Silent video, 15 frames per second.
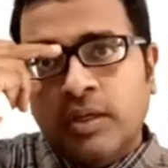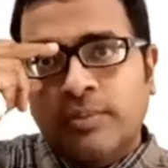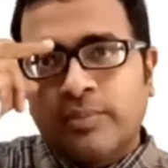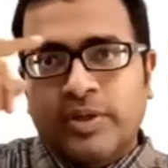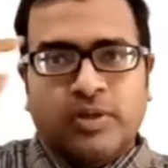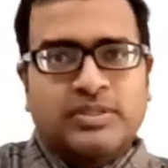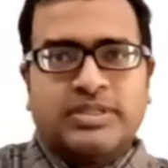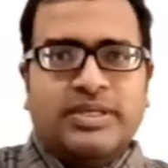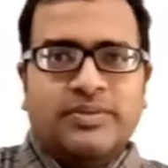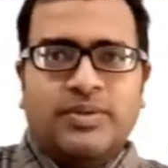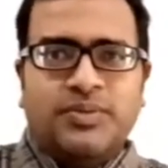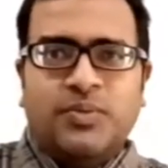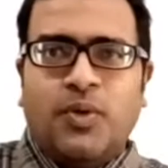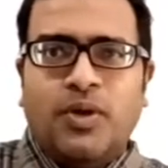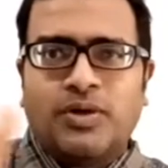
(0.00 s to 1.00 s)
because they will
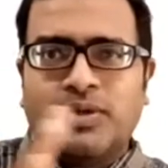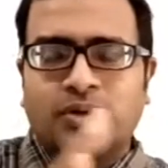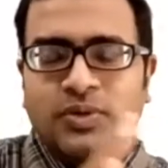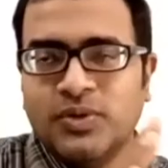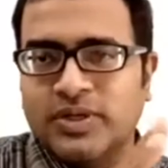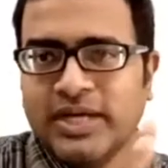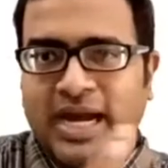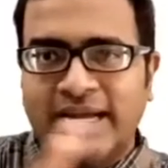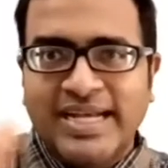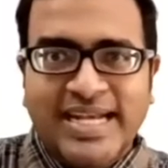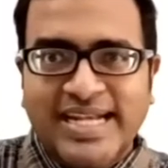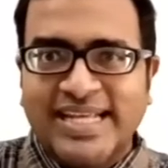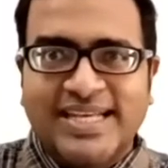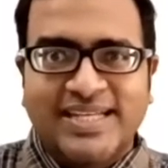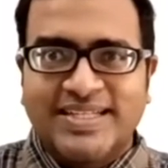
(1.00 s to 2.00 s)
not look
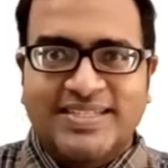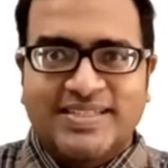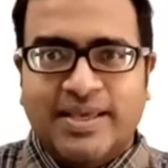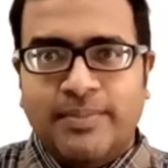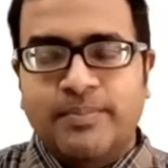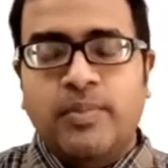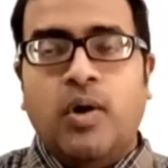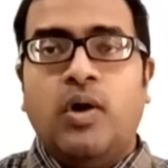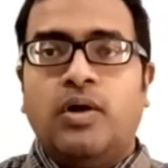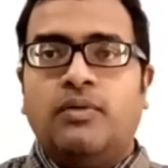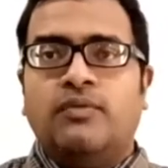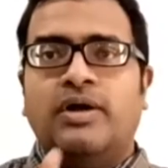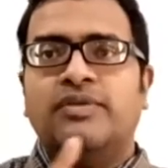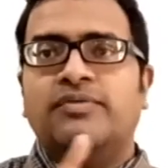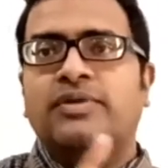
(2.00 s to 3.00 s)
identically same, or
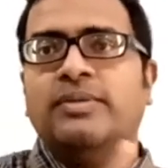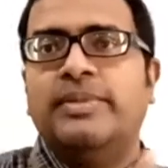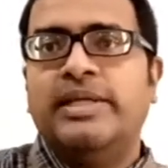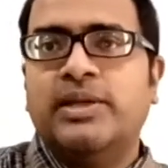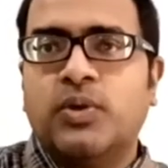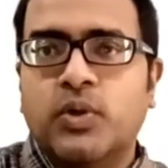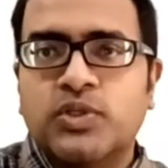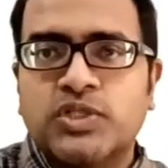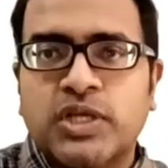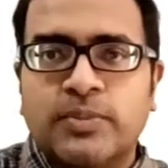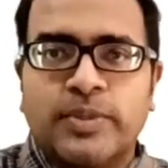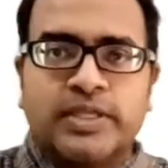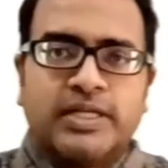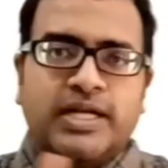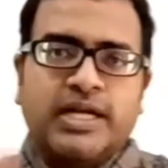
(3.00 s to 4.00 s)
one will be in roster
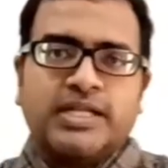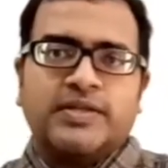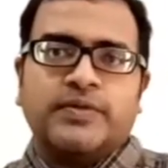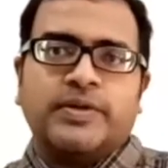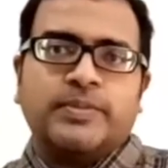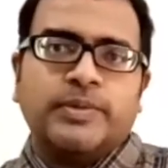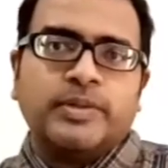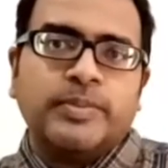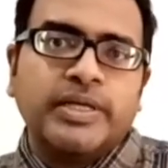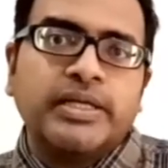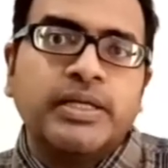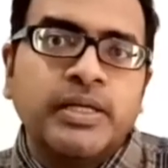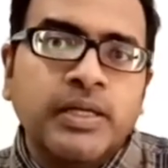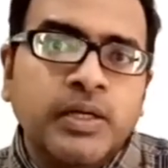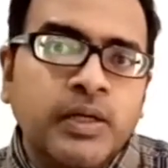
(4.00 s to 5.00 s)
method, another one will be
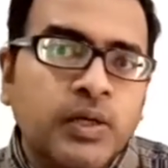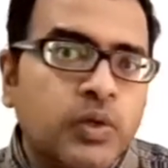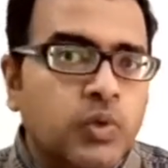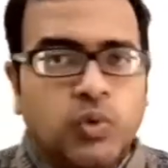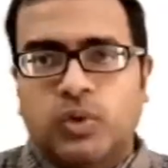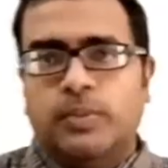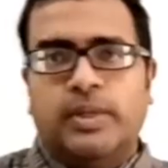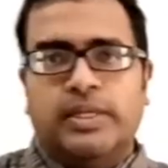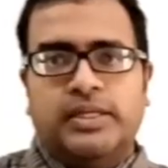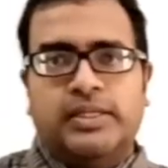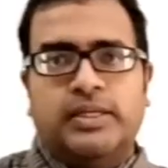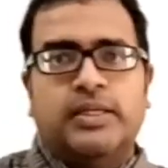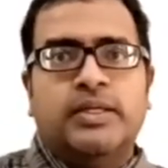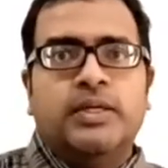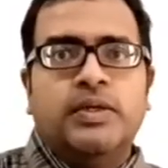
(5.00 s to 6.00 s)
in rule
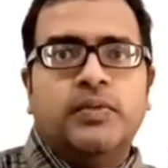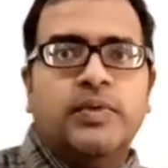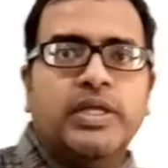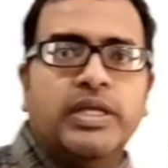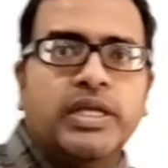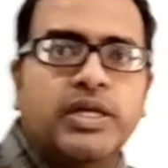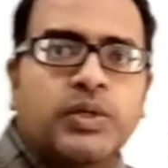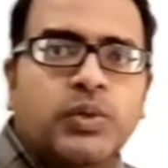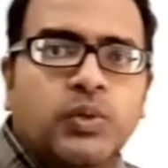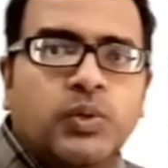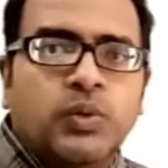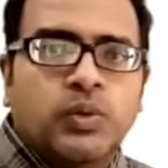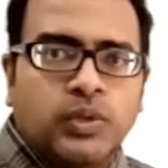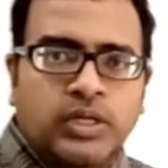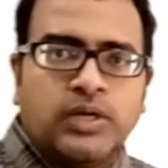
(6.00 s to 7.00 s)
method. We need
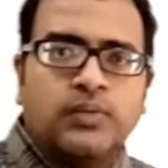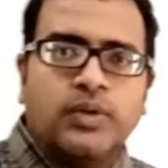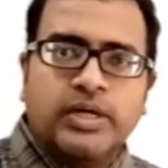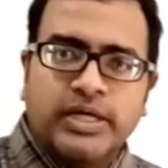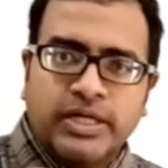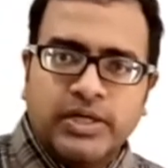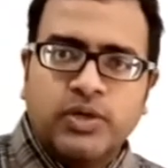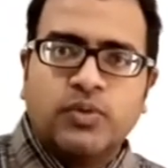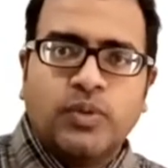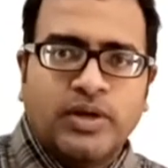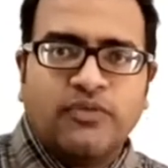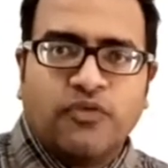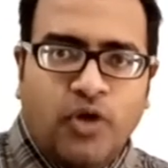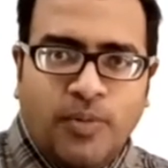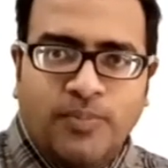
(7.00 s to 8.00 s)
to convert it into
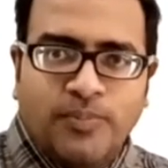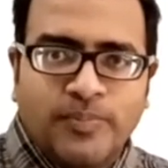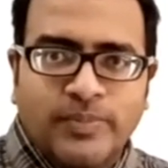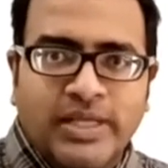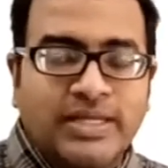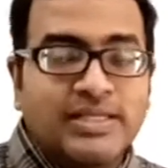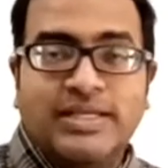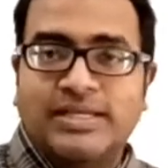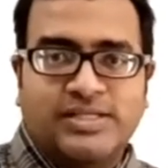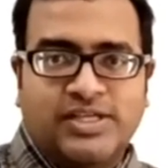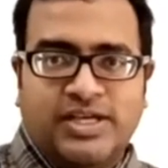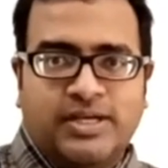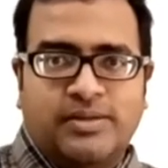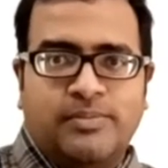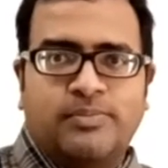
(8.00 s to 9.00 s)
one form and then
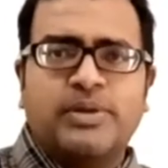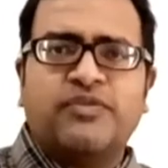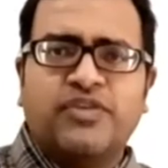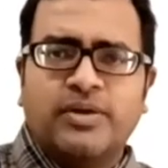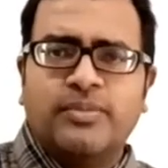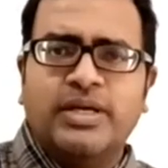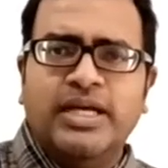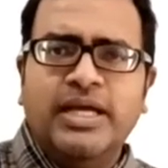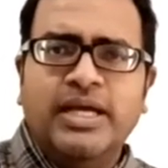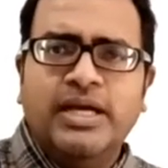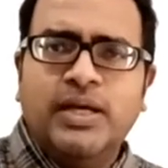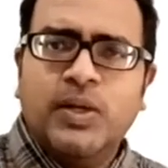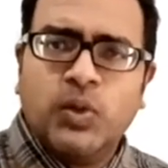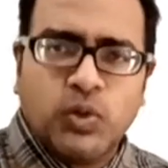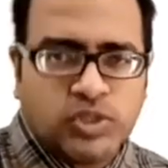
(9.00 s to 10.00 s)
check, preferably
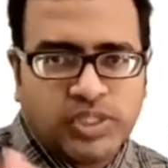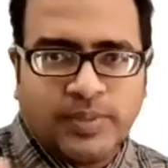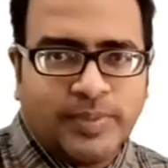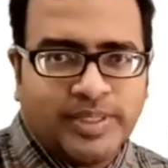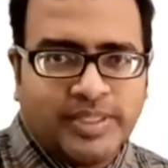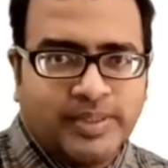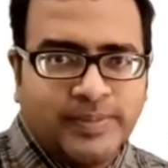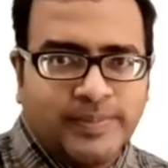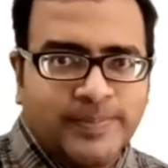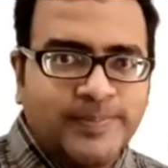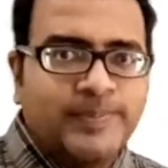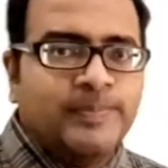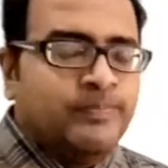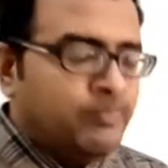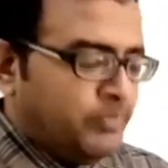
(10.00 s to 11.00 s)
roster method.
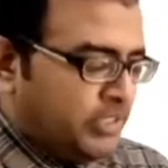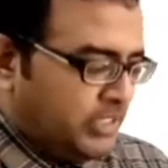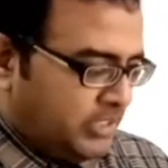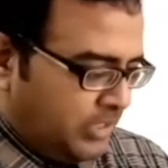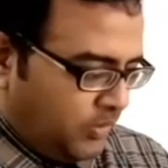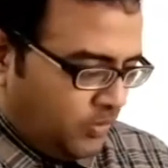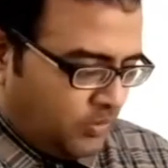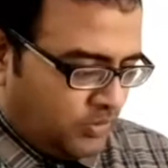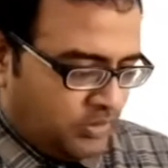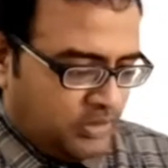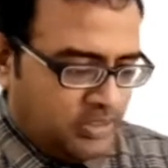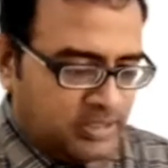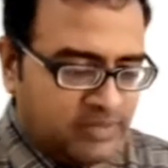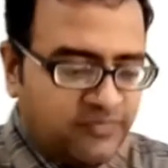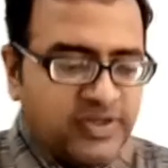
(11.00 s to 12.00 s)
Now,
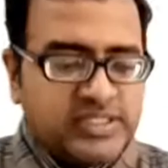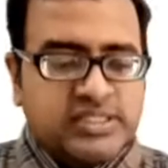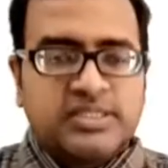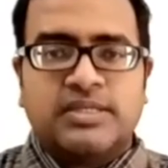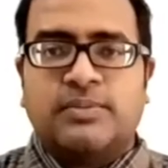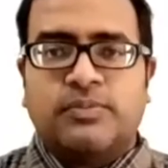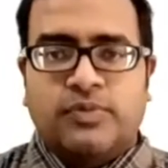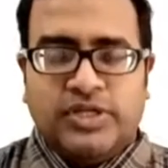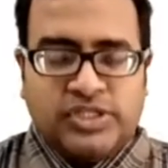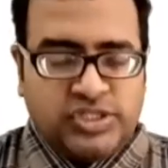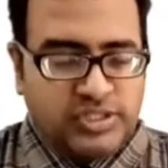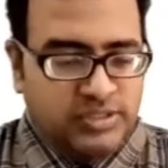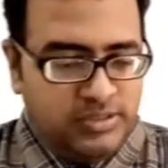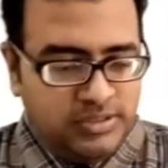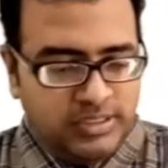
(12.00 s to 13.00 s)
the first sub
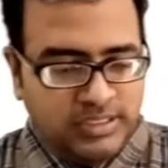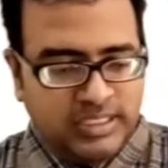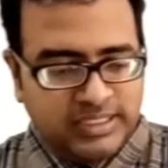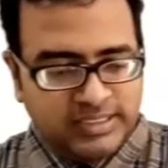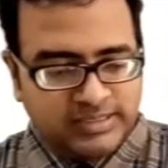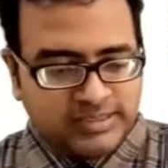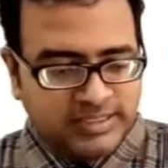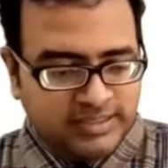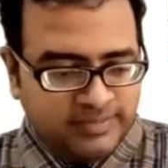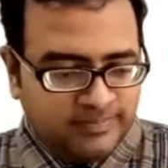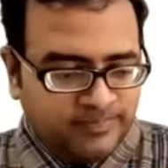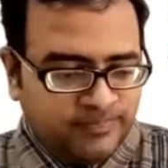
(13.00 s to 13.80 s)
question, let us see.